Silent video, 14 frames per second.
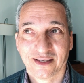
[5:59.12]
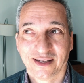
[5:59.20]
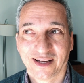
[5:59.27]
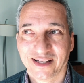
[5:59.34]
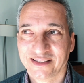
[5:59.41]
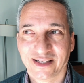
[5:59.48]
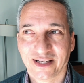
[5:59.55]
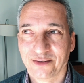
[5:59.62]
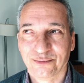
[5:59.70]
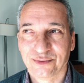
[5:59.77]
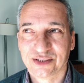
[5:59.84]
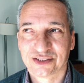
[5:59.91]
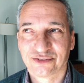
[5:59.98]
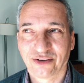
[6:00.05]
And it
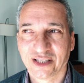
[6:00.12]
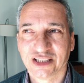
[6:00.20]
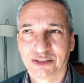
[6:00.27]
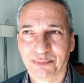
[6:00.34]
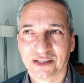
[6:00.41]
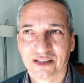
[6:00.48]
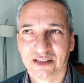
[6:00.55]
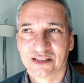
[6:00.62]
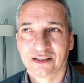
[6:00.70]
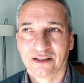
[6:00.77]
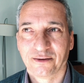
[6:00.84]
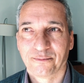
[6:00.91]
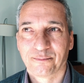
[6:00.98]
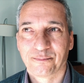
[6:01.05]
was strange because
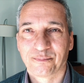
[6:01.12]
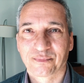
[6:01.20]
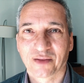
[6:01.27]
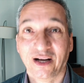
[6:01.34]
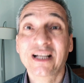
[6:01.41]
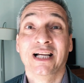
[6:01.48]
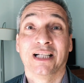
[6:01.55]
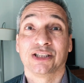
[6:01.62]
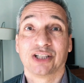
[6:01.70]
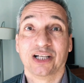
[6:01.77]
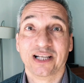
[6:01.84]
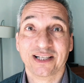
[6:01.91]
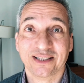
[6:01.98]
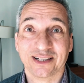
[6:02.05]
I
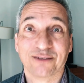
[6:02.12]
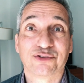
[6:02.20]
actually, of